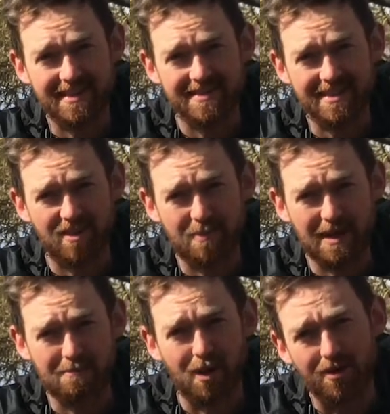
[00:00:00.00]
instead of
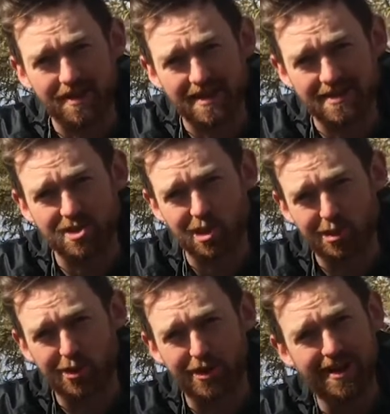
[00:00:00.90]
being blown
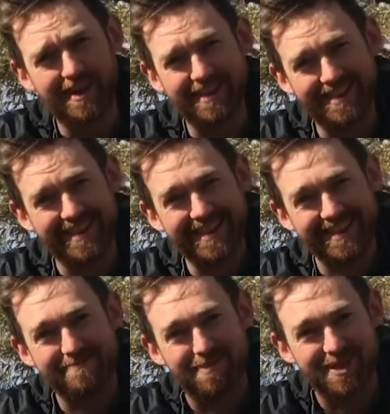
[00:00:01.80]
into
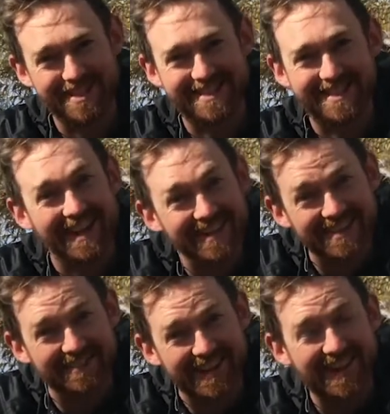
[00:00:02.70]
the bushes next
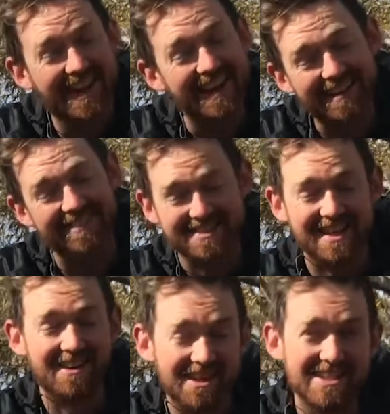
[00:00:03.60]
to me. It was
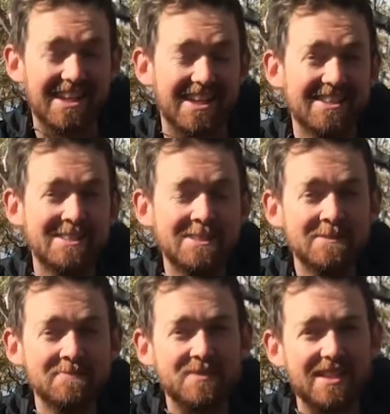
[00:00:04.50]
that windy.
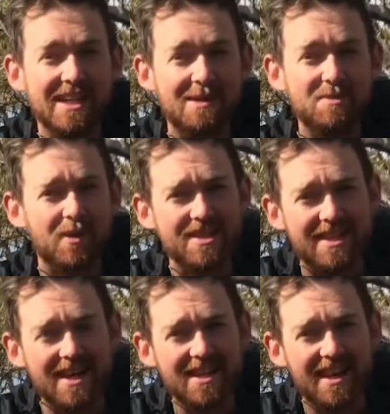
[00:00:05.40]
So I
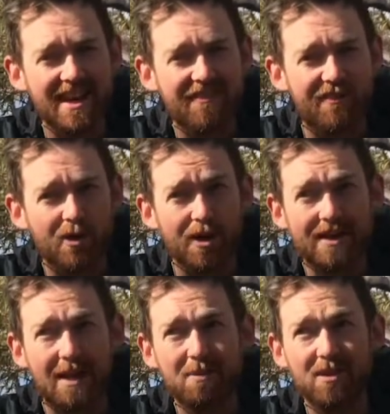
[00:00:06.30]
stayed in there for a
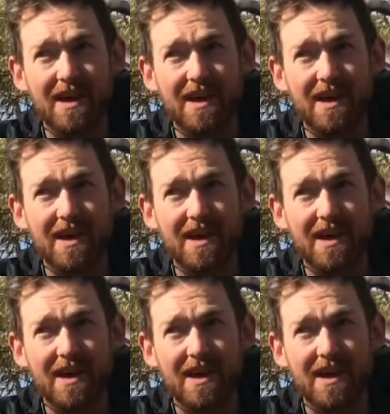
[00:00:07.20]
couple of